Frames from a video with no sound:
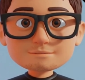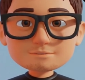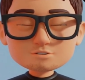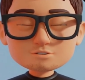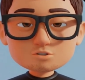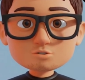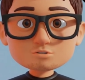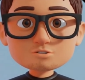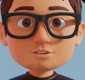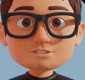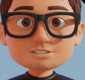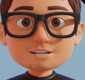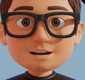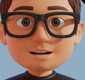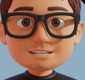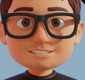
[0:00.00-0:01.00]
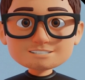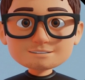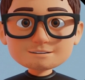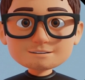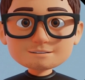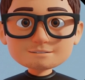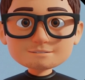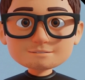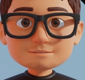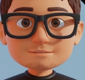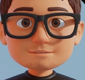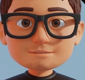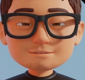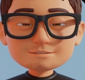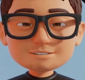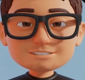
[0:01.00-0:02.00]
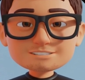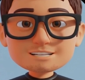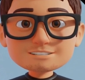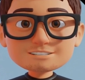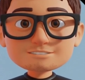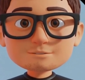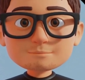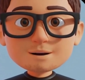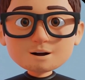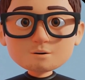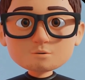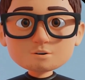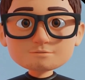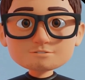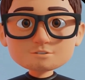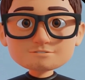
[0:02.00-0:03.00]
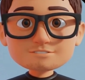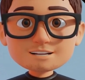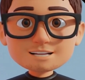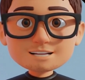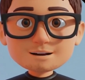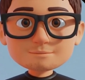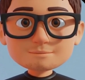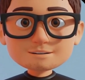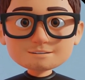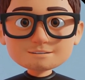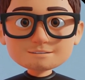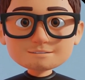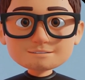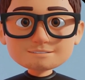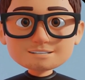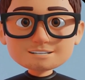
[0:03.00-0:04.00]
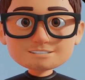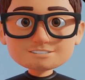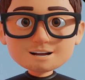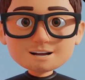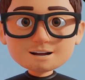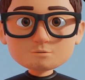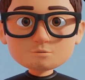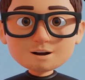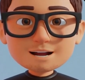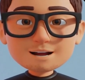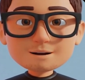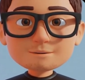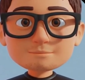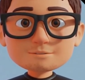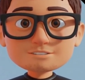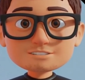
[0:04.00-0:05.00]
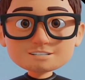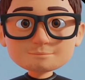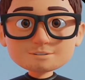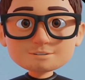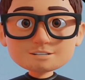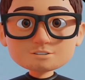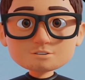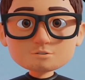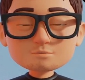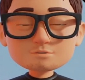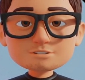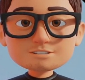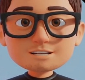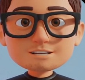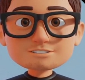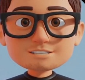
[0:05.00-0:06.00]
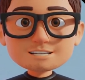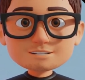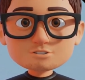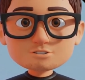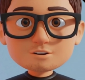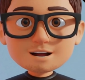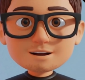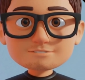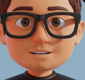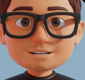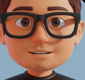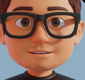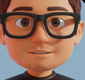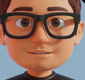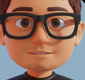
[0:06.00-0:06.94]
Choose your size. This sets the power of your VM, things like RAM, CPU, disk, and traffic.